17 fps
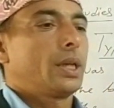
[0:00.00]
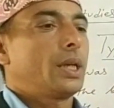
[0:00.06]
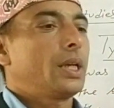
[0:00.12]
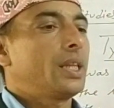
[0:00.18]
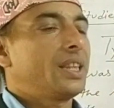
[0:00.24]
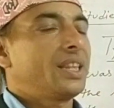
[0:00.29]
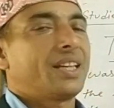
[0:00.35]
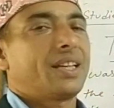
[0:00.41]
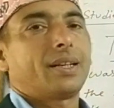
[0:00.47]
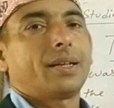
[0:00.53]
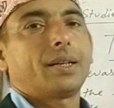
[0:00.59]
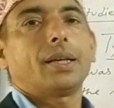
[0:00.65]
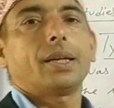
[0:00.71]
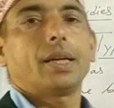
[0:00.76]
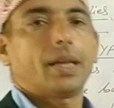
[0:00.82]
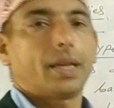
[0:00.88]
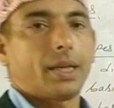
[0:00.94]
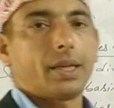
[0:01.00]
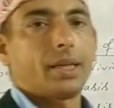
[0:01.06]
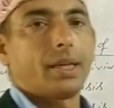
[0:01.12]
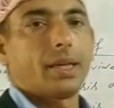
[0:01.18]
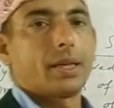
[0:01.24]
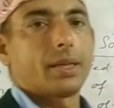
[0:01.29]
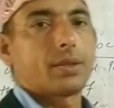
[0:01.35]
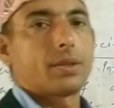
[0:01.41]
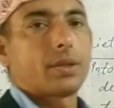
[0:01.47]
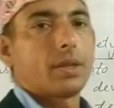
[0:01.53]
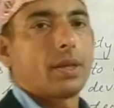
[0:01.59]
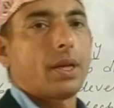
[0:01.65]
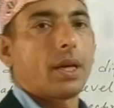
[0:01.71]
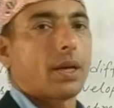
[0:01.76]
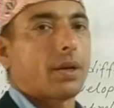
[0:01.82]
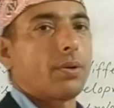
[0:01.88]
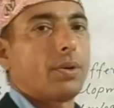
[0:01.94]
in their areas
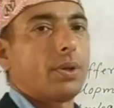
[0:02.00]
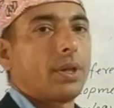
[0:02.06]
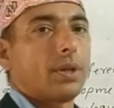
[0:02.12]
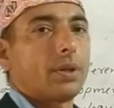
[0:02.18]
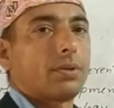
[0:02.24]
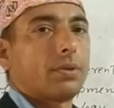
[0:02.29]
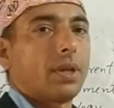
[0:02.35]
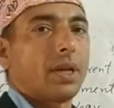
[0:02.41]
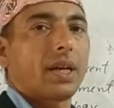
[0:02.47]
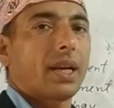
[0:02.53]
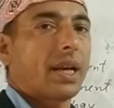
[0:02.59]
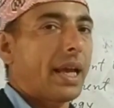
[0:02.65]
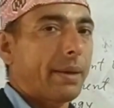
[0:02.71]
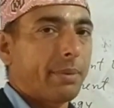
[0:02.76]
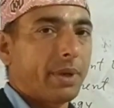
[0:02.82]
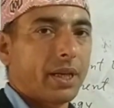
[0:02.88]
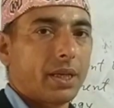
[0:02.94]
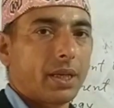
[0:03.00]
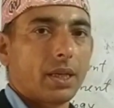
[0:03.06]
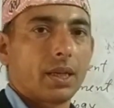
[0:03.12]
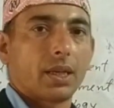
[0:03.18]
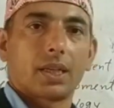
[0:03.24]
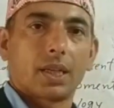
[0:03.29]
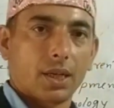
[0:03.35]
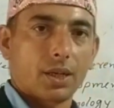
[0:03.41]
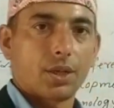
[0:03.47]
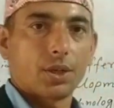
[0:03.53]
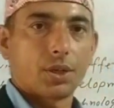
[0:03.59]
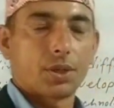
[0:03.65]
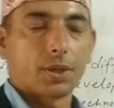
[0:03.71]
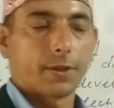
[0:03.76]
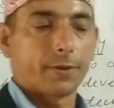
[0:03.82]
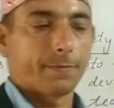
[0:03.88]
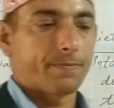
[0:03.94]
according to the climatic
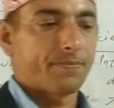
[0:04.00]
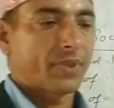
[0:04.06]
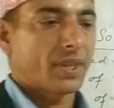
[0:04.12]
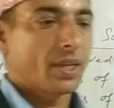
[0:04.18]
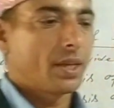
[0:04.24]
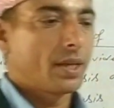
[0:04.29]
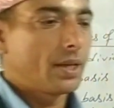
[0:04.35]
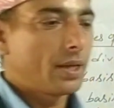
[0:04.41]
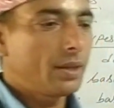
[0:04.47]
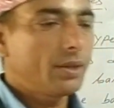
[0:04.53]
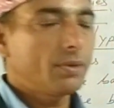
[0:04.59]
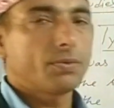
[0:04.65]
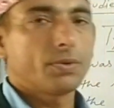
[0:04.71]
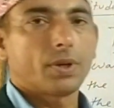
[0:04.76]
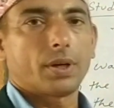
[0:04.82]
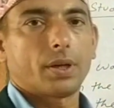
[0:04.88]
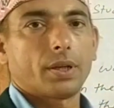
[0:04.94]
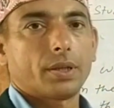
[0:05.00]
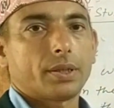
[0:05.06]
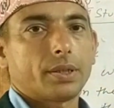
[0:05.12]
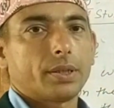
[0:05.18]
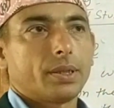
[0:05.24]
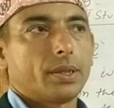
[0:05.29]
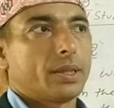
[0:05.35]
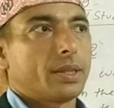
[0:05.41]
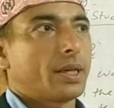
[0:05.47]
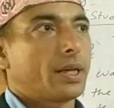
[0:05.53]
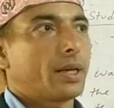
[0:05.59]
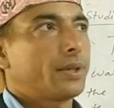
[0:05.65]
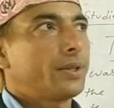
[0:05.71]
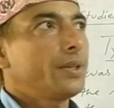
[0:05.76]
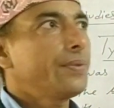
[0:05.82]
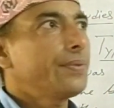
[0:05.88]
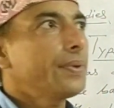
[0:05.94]
condition. In the world,
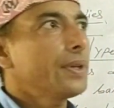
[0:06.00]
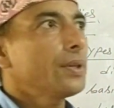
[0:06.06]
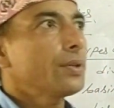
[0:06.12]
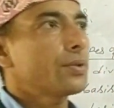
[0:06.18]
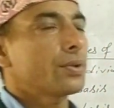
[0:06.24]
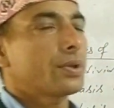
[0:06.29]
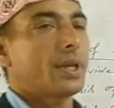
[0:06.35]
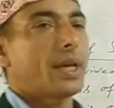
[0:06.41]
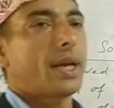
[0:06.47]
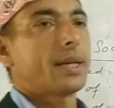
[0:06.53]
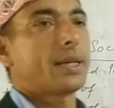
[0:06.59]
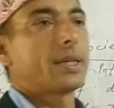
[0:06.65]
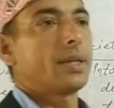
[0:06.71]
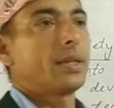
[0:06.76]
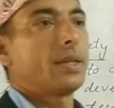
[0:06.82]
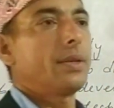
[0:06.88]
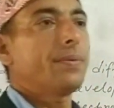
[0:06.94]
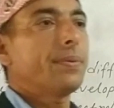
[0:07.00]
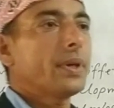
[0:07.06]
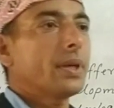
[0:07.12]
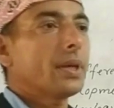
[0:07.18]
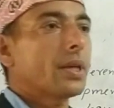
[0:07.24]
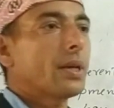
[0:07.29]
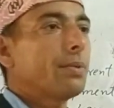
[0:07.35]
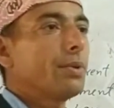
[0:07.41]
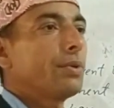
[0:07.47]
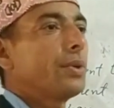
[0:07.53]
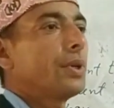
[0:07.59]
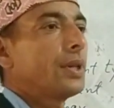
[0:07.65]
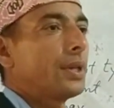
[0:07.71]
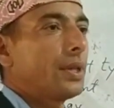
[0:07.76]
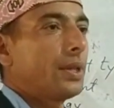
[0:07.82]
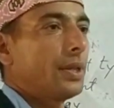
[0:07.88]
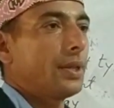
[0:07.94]
there are different society, different
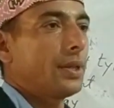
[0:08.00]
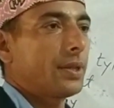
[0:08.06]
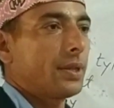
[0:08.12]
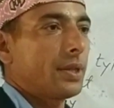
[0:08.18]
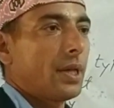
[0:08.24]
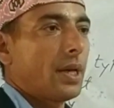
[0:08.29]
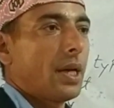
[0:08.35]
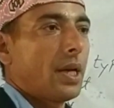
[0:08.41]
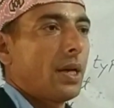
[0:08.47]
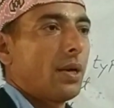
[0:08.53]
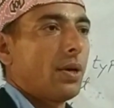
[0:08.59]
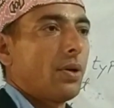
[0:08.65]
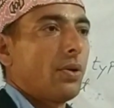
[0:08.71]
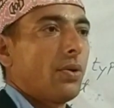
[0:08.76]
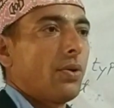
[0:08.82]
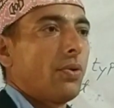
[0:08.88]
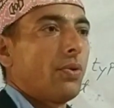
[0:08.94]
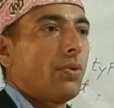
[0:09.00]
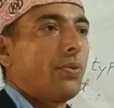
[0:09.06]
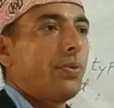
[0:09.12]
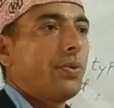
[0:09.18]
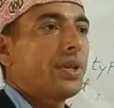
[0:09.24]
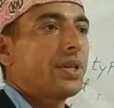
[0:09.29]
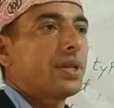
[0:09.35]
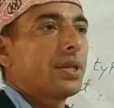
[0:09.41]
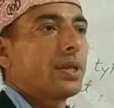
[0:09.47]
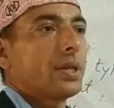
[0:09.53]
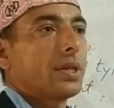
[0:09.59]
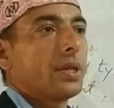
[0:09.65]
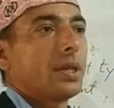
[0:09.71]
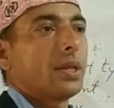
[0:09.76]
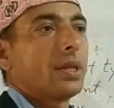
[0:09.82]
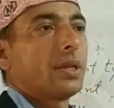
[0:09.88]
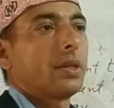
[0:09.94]
communities which
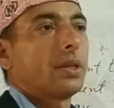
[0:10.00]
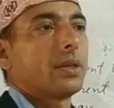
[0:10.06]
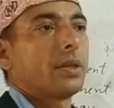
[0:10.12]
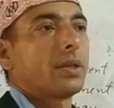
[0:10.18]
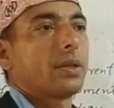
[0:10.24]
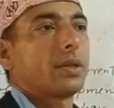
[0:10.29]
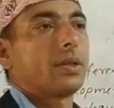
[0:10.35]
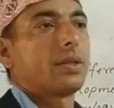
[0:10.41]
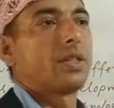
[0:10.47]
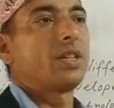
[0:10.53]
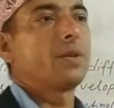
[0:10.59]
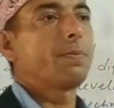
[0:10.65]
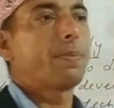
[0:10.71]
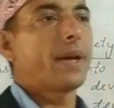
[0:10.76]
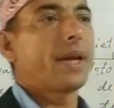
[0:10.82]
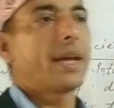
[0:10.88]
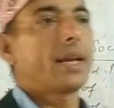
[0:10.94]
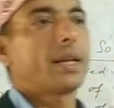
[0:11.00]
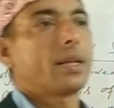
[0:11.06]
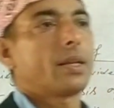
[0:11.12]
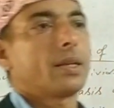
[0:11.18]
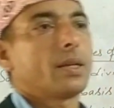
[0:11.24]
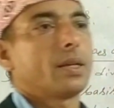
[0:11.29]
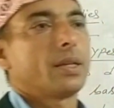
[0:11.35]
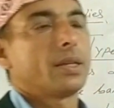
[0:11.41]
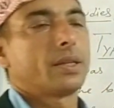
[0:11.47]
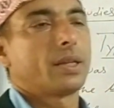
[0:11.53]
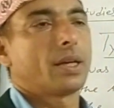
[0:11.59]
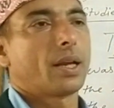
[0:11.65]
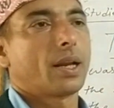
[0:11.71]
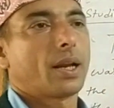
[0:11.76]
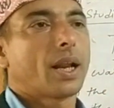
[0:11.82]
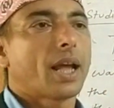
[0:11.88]
depend their